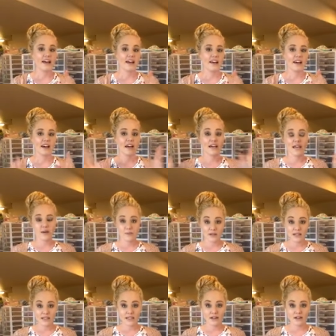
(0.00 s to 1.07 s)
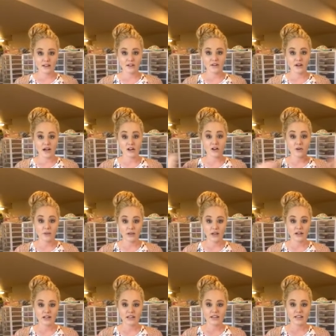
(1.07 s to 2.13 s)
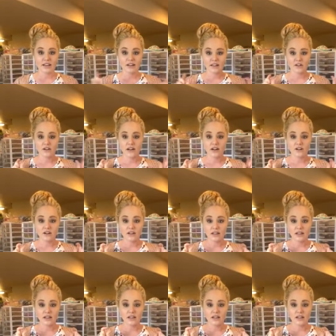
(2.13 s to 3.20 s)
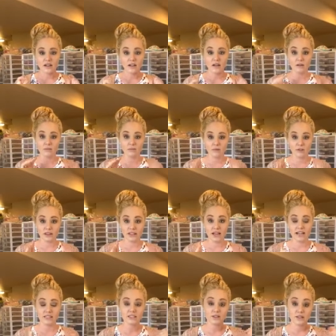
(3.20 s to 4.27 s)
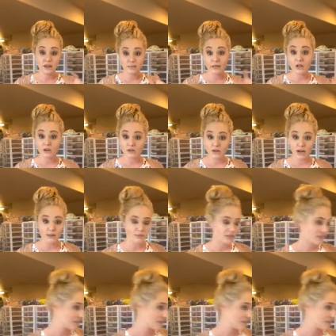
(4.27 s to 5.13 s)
I am going to carry the crackle. We are going to carry the crackle in both lines. So let me go grab just a